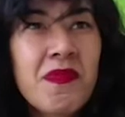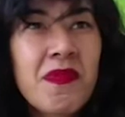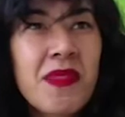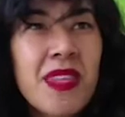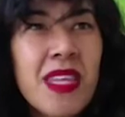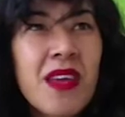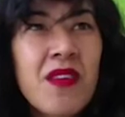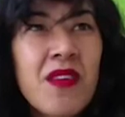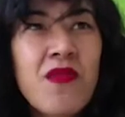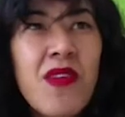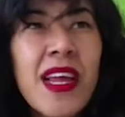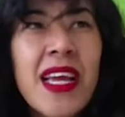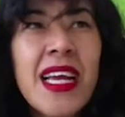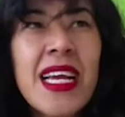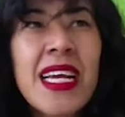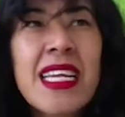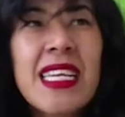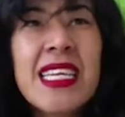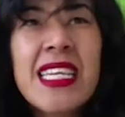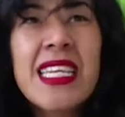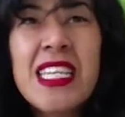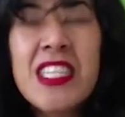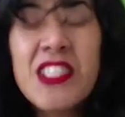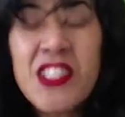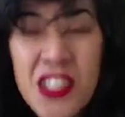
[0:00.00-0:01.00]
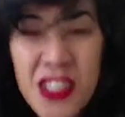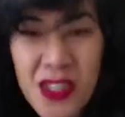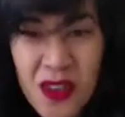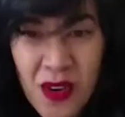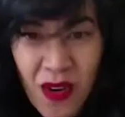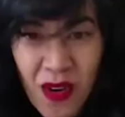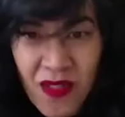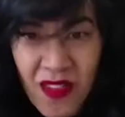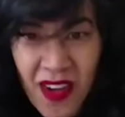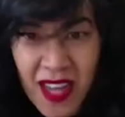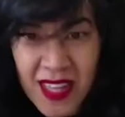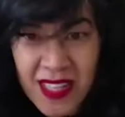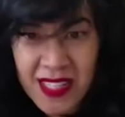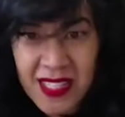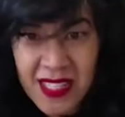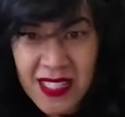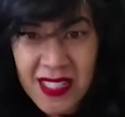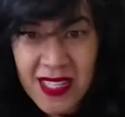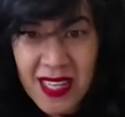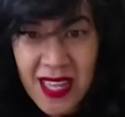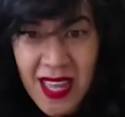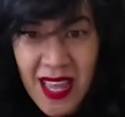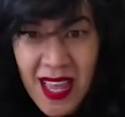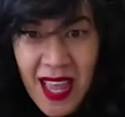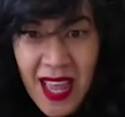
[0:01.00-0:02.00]
recognition of
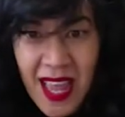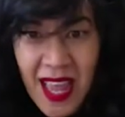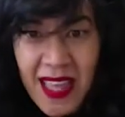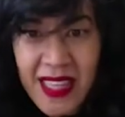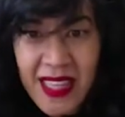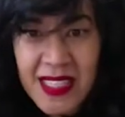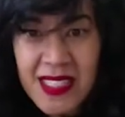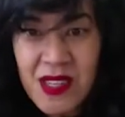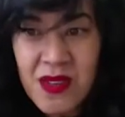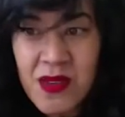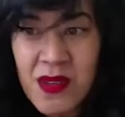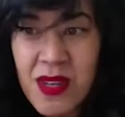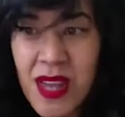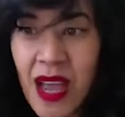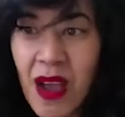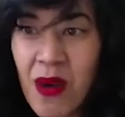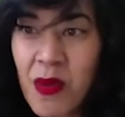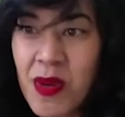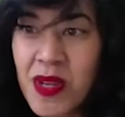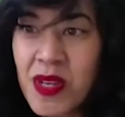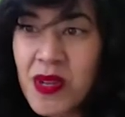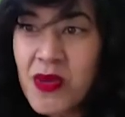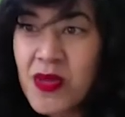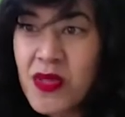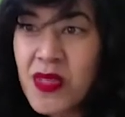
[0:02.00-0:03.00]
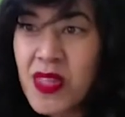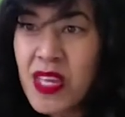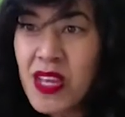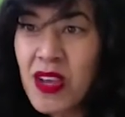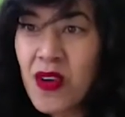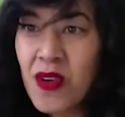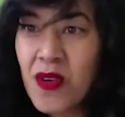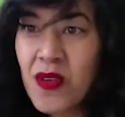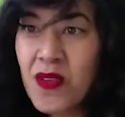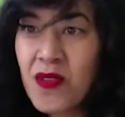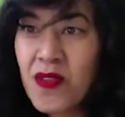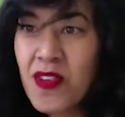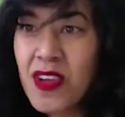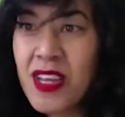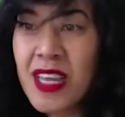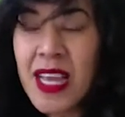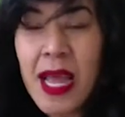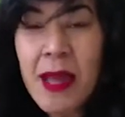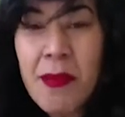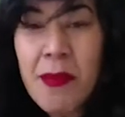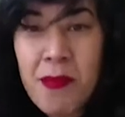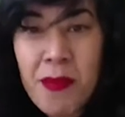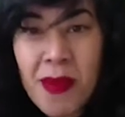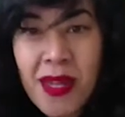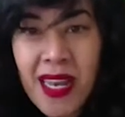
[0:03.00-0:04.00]
us. And so now when you think of
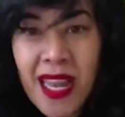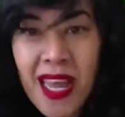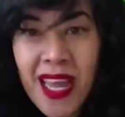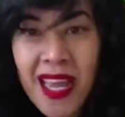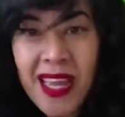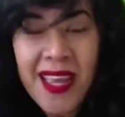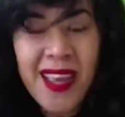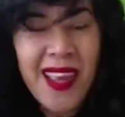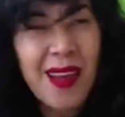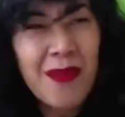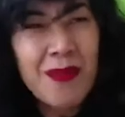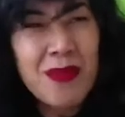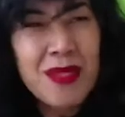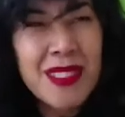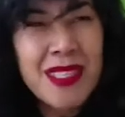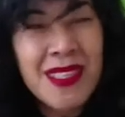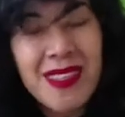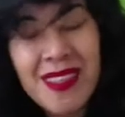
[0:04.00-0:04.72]
Cape Malay, I'm